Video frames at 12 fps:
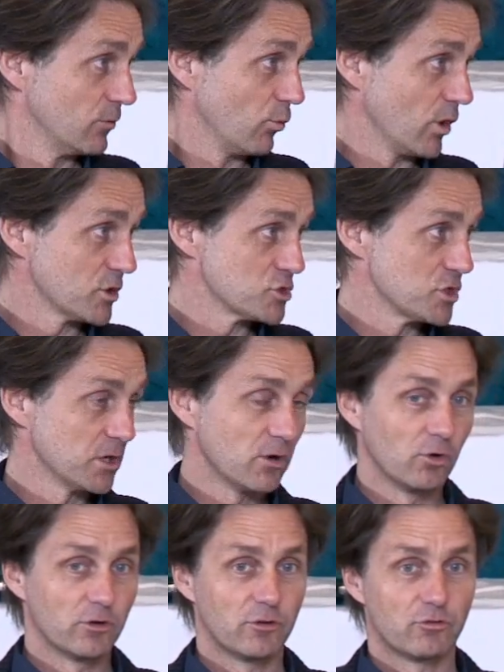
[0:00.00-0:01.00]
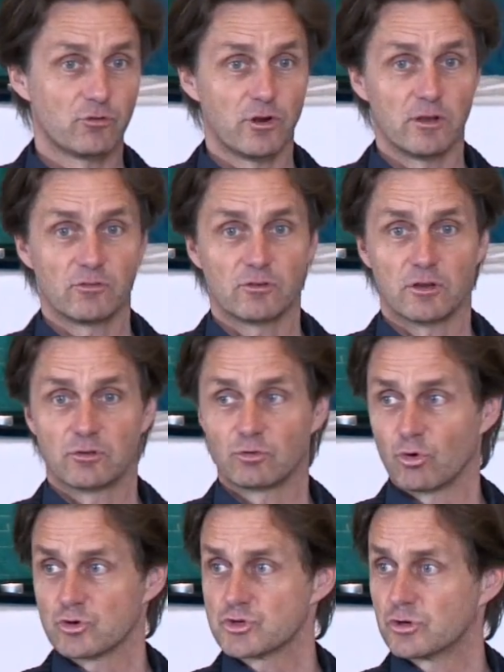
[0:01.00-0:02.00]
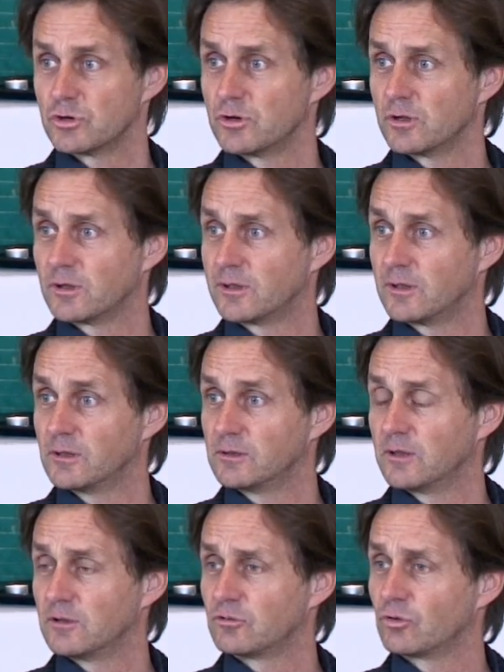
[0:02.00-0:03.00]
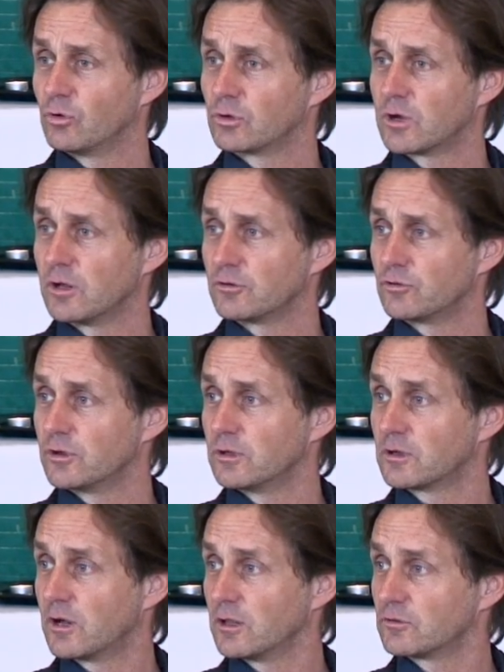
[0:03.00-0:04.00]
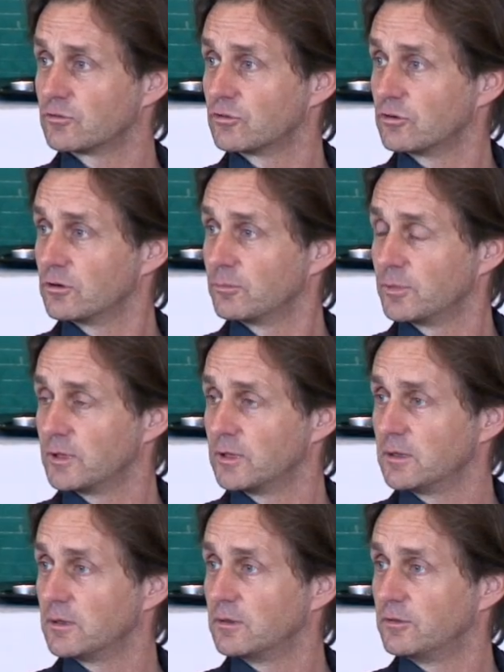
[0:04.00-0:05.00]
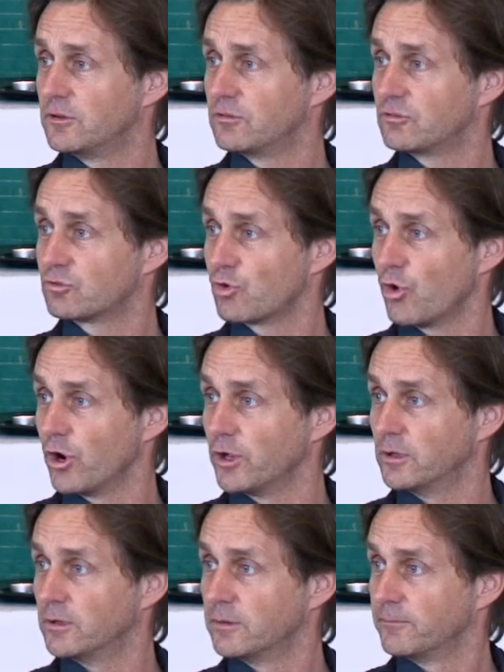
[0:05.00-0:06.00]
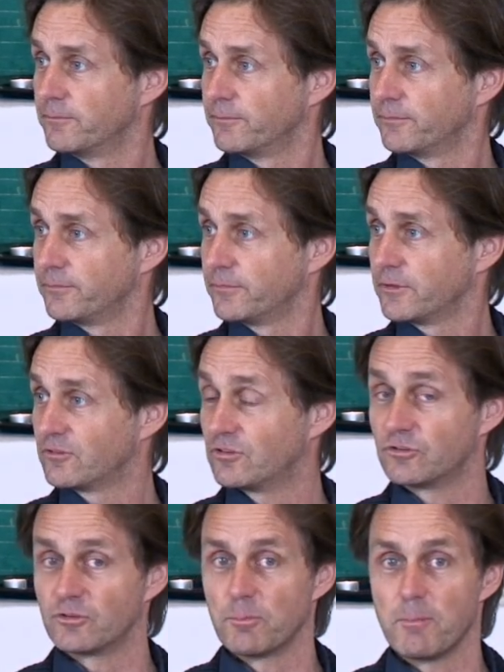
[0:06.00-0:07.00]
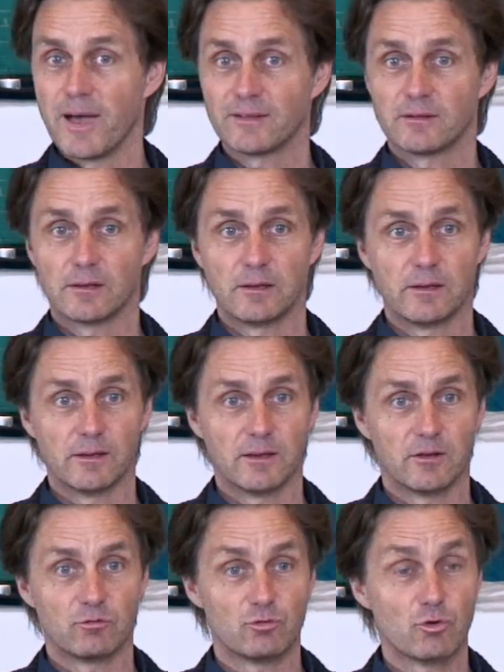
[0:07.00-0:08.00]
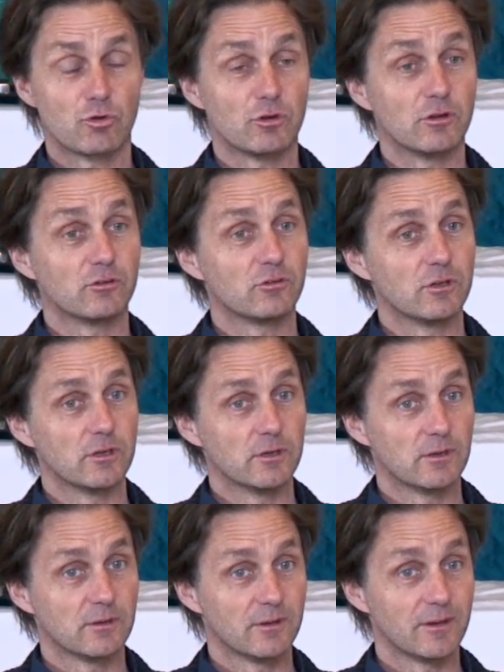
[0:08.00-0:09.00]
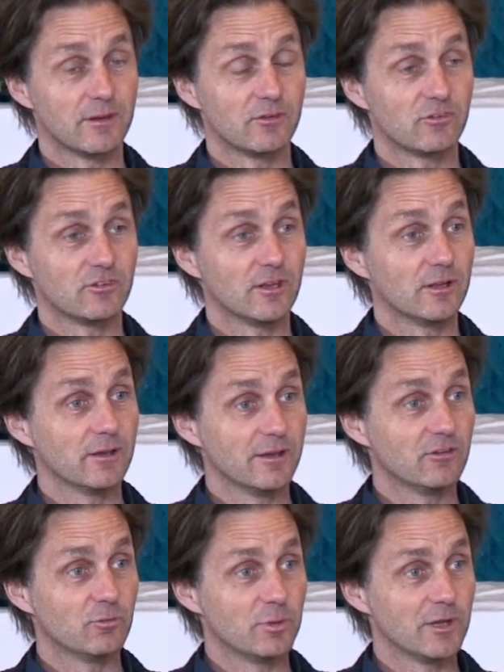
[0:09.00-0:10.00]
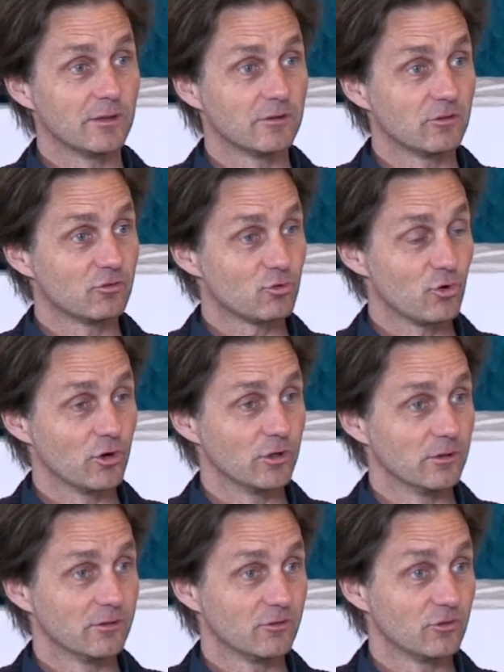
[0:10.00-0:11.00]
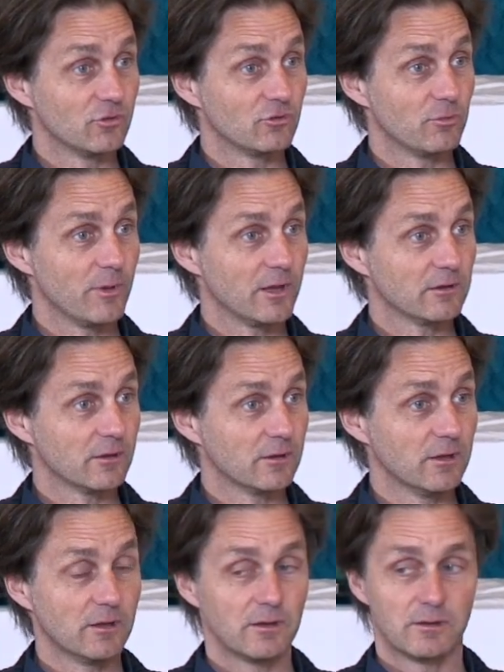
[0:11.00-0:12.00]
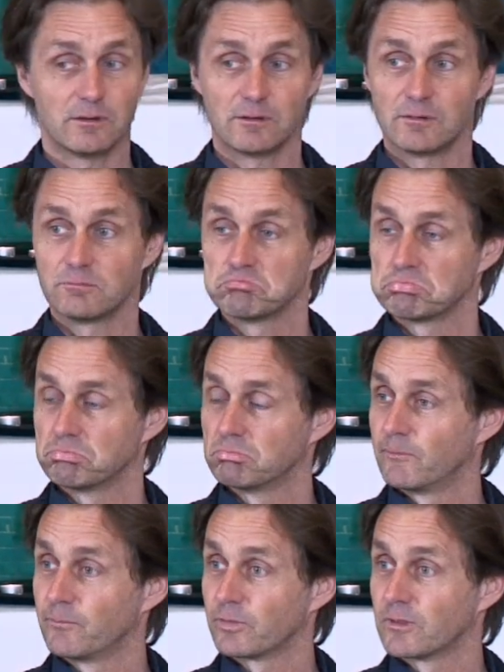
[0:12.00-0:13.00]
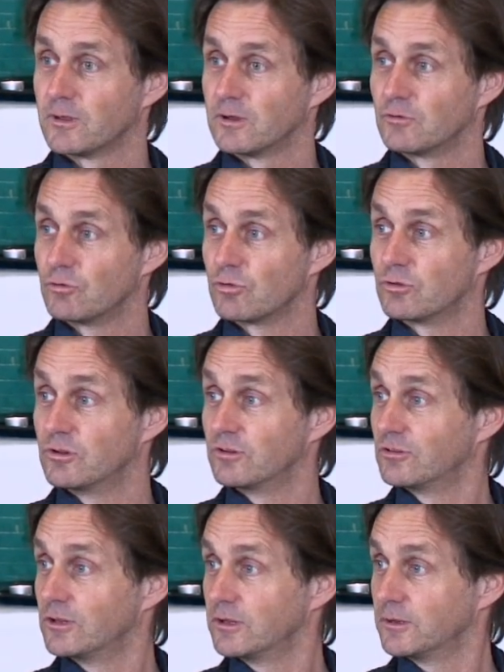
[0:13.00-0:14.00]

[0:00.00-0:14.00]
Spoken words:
watching all his friends get tortured and killed and his whole country and culture be destroyed systematically and ruthlessly, and still is being destroyed systematically and ruthlessly.